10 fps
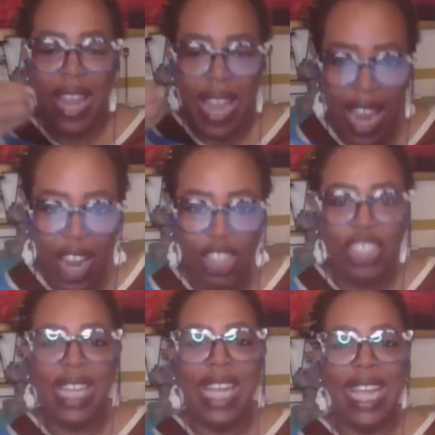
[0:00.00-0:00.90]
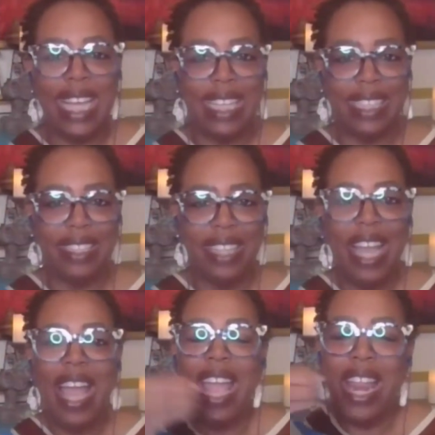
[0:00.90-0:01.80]
And here she is.
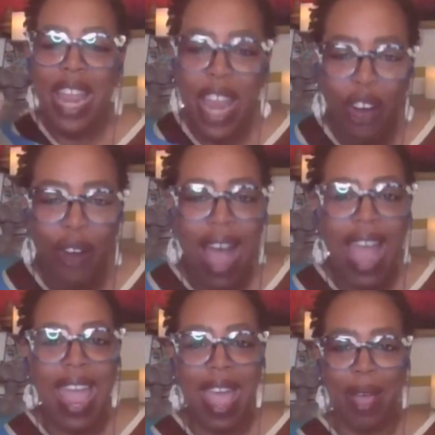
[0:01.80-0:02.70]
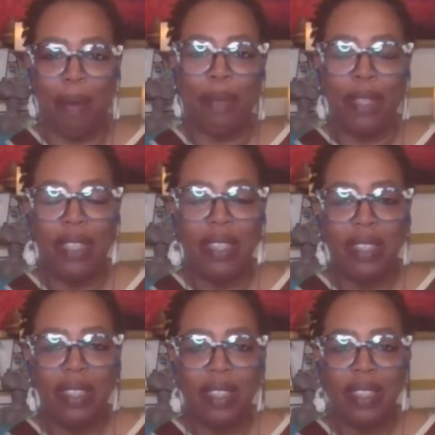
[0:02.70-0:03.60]
And here I am.
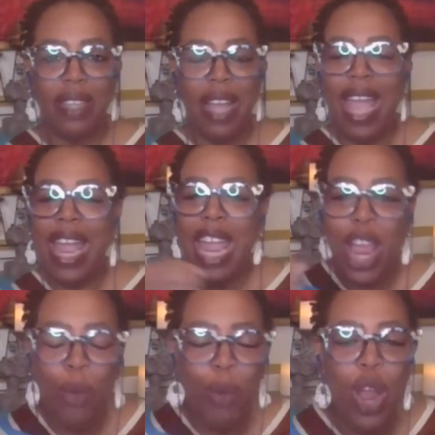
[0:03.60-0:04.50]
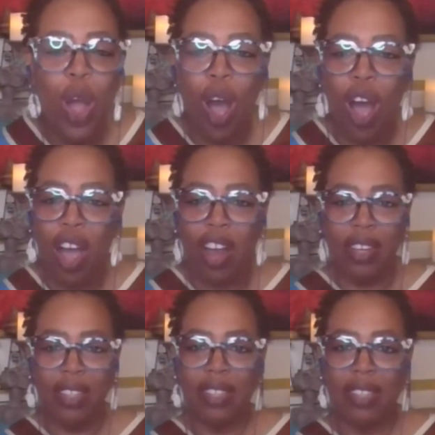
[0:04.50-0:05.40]
And here we
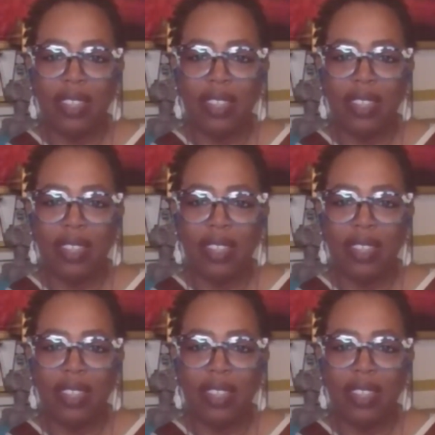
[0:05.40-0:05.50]
are.